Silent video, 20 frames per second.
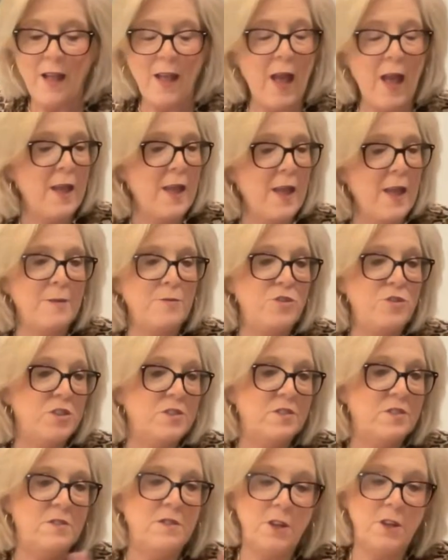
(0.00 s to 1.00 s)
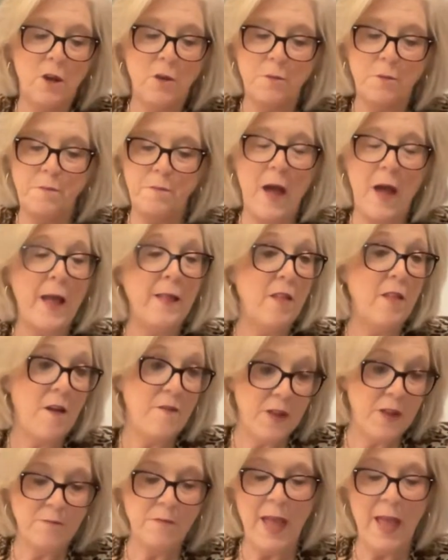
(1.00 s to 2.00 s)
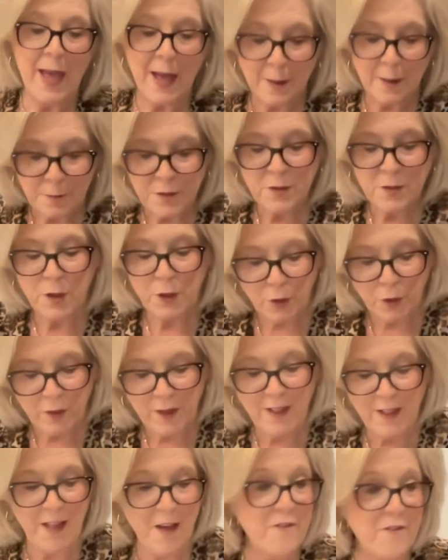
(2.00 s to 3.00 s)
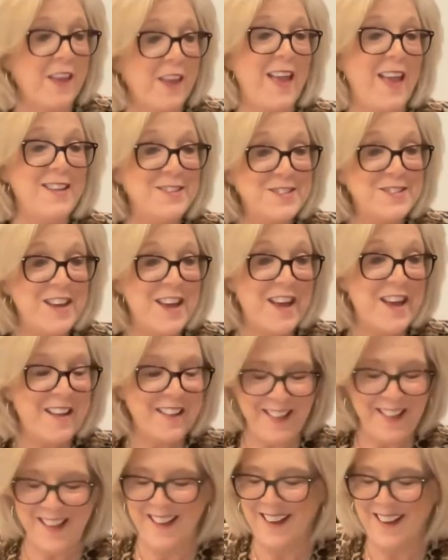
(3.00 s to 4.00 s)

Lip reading: I just, you know, I love it. Absolutely love it. Can you tell?